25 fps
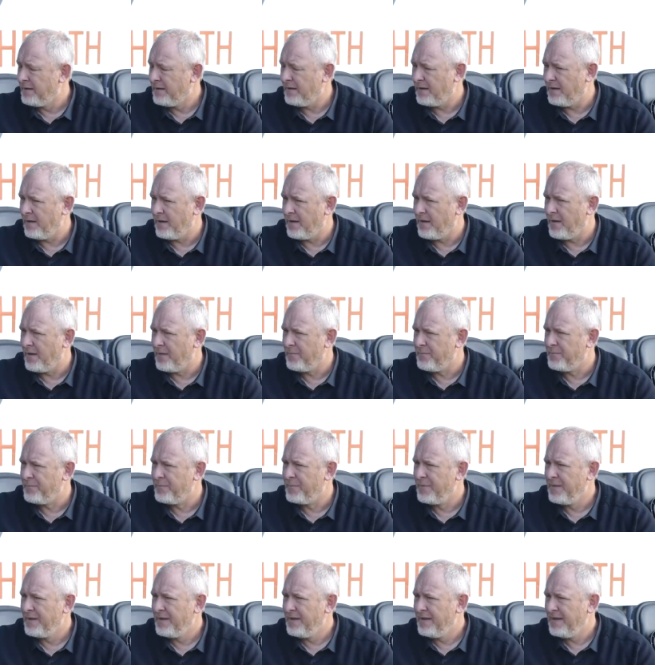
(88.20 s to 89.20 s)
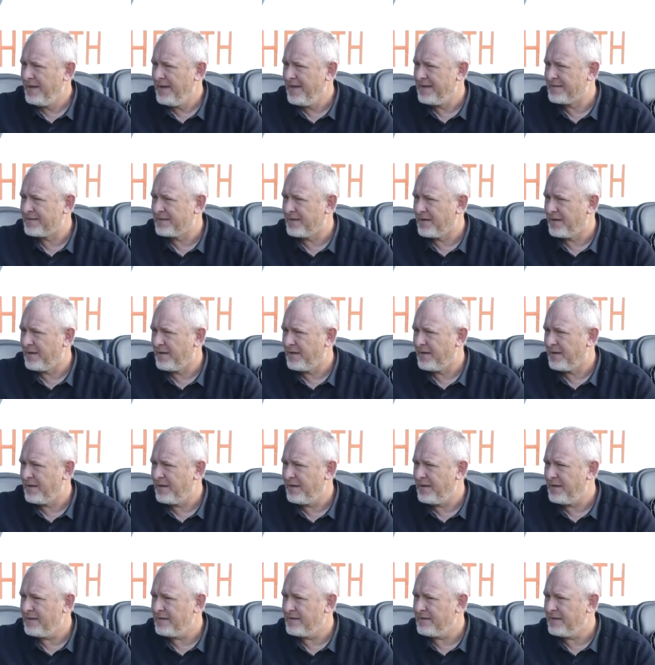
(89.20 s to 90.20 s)
Um, it's uh,
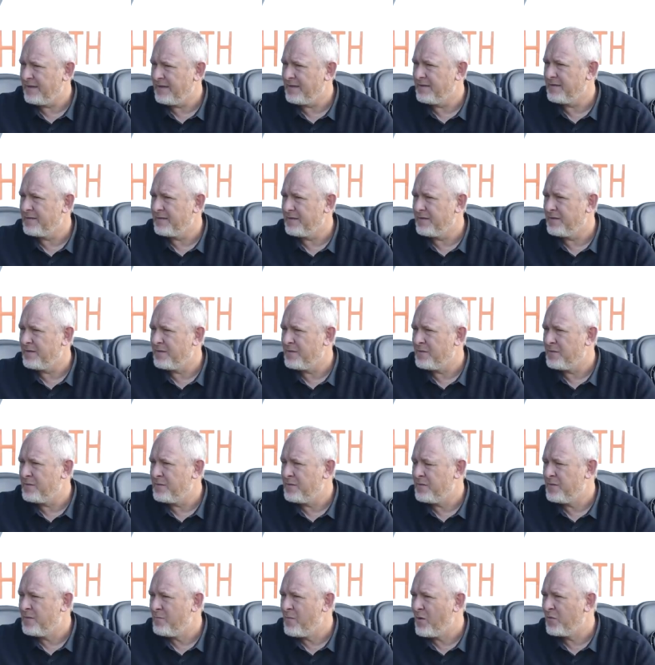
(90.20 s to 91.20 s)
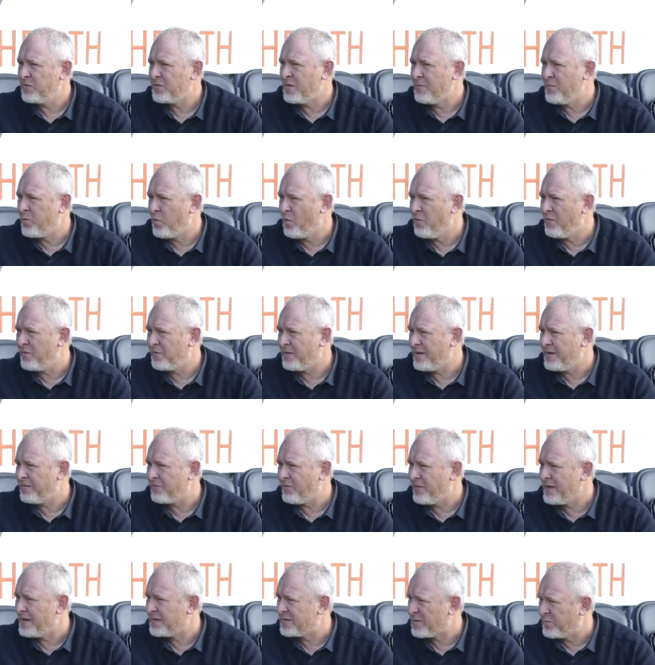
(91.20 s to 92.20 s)
it, The most important thing
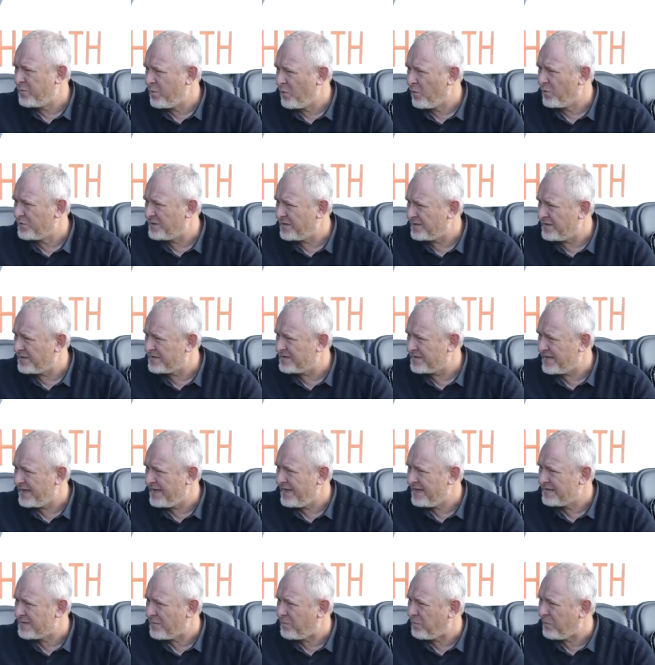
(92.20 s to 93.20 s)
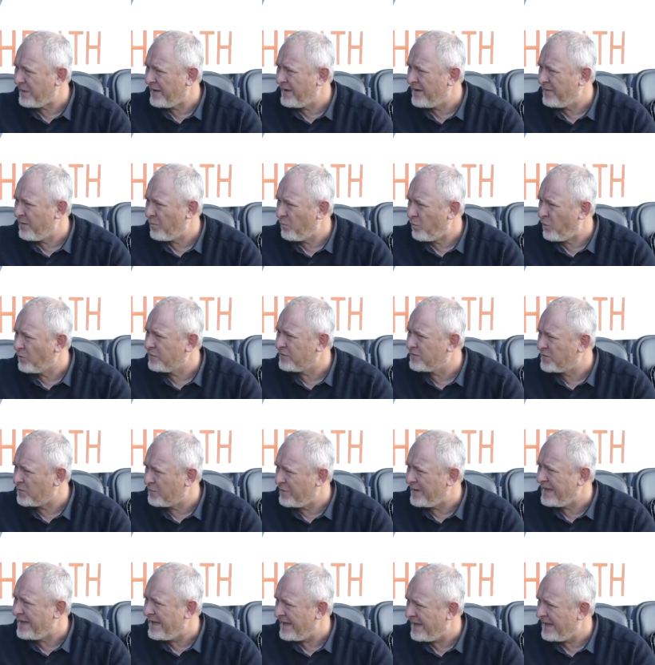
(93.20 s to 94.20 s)
for any supporter to see is a player that wants to
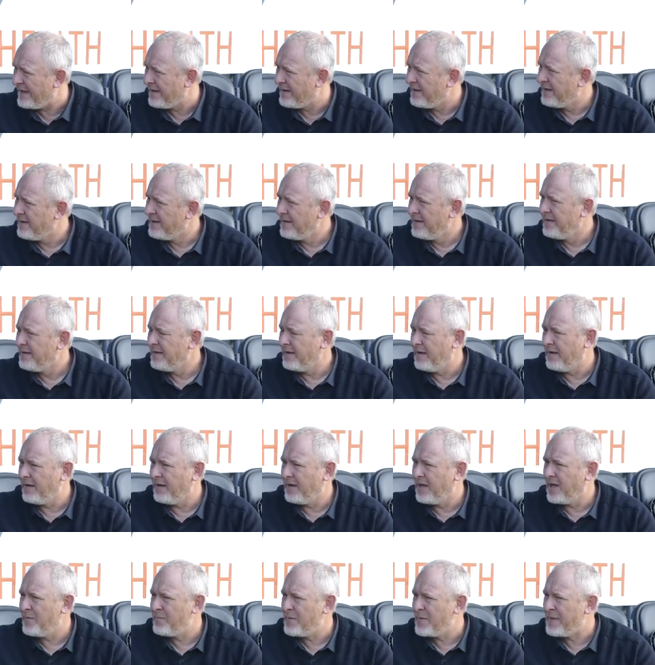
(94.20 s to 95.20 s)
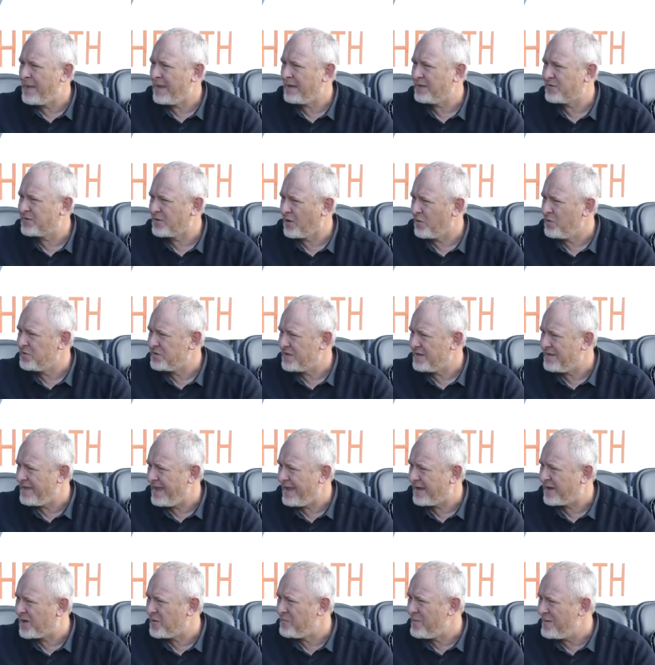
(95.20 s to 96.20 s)
be here, um, and that shows in
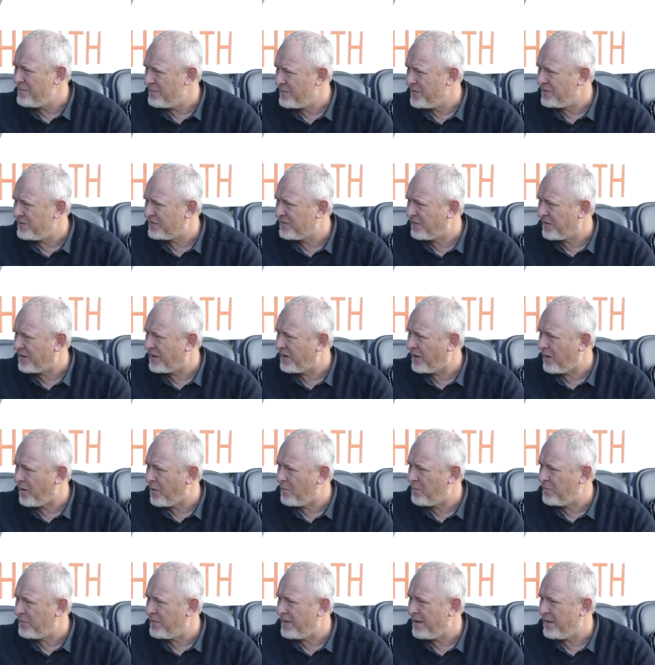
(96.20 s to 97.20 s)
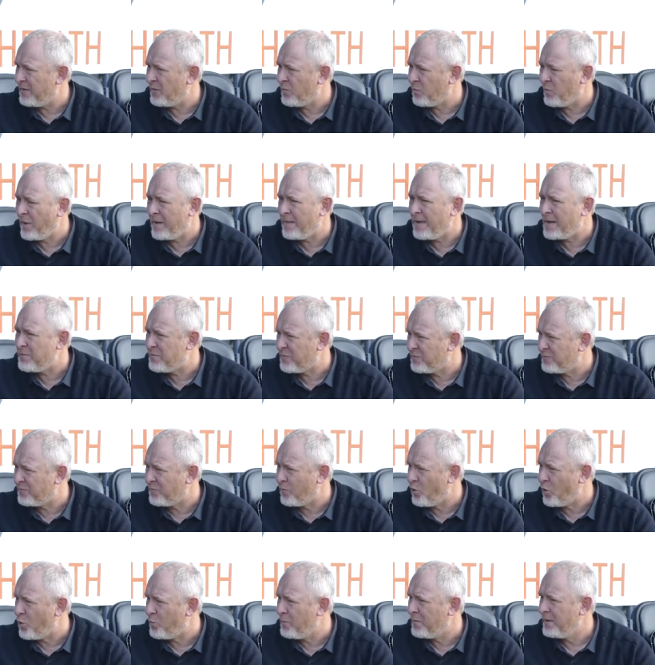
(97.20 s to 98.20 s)
their commitment to the club, their, the way they
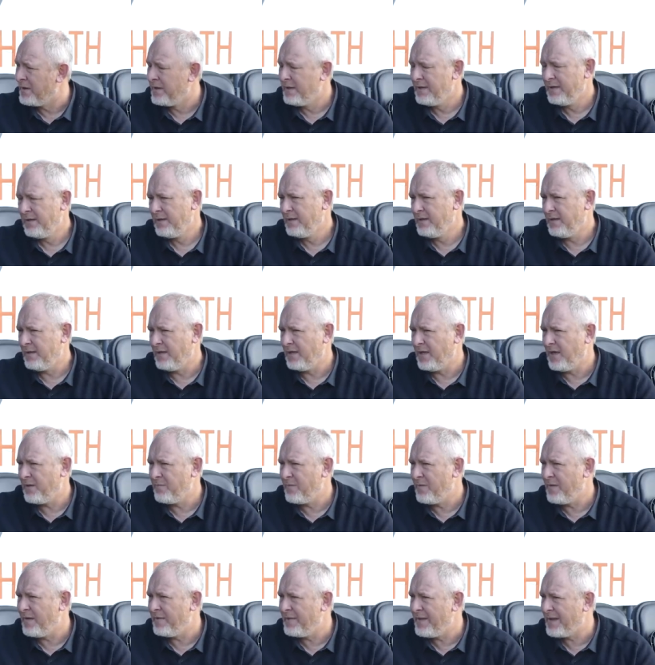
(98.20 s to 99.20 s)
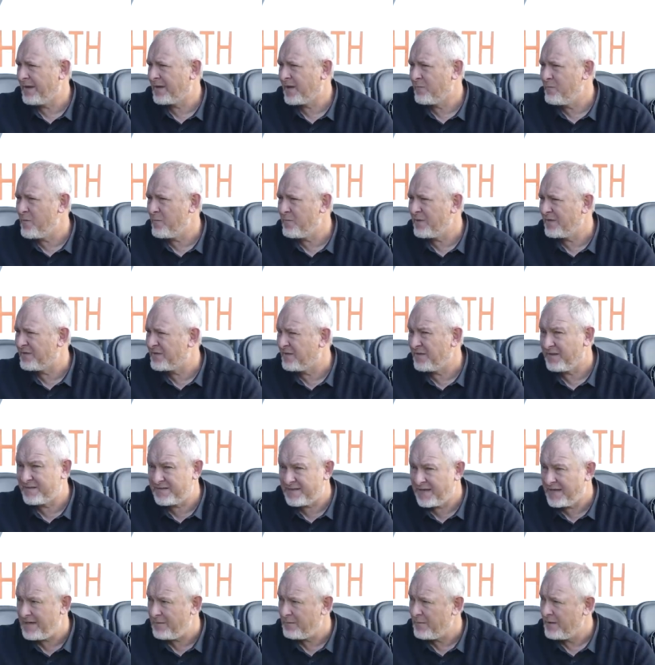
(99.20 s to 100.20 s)
perform, um, and their commitment to the
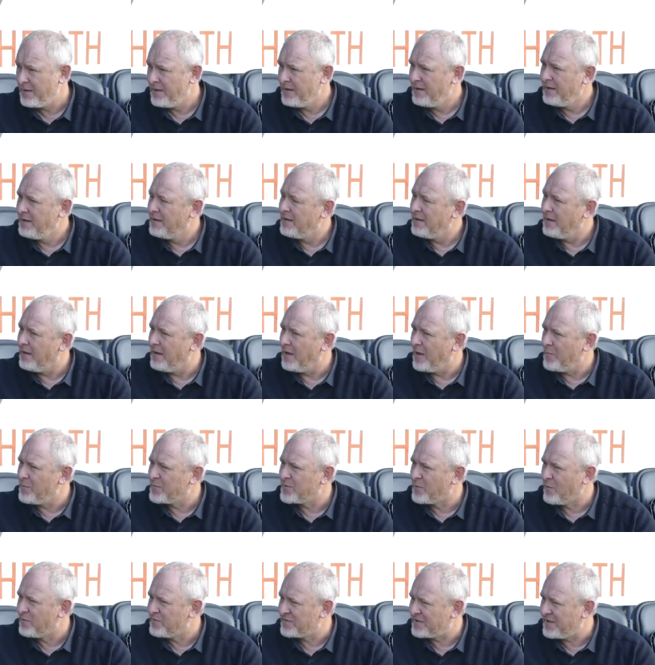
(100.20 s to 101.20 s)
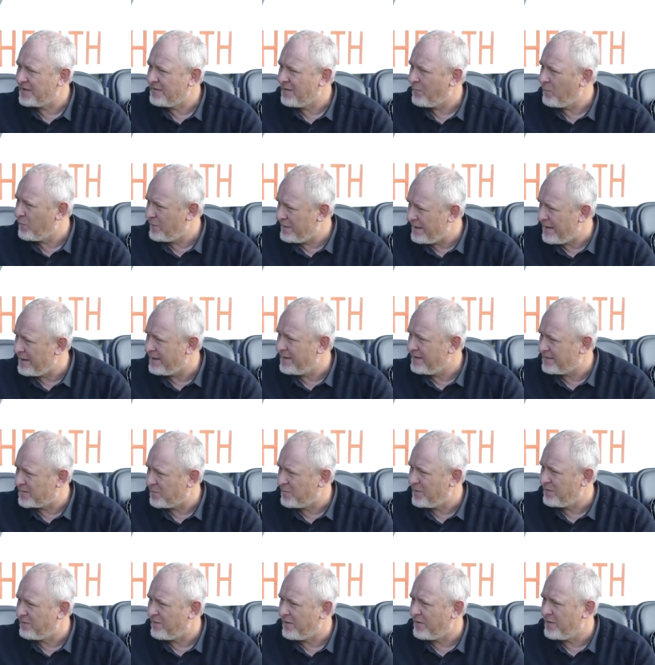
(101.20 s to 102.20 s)
team. Um, so obviously that, that needs to
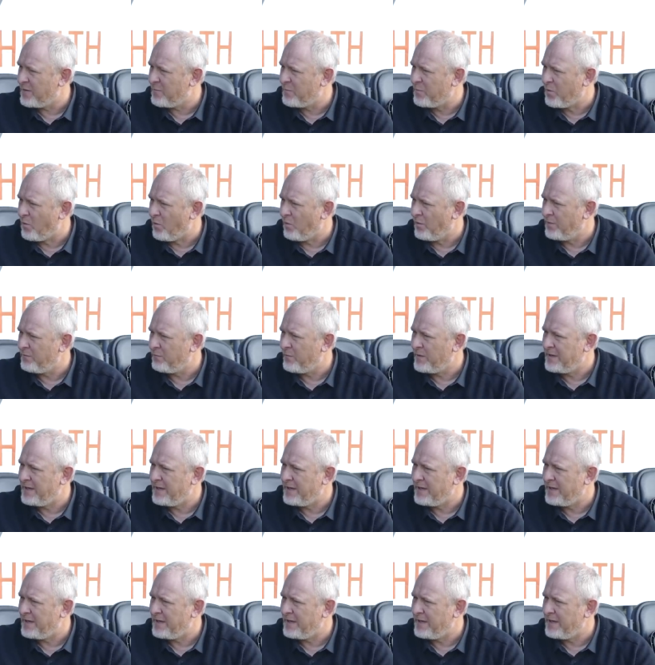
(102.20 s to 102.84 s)
be very important.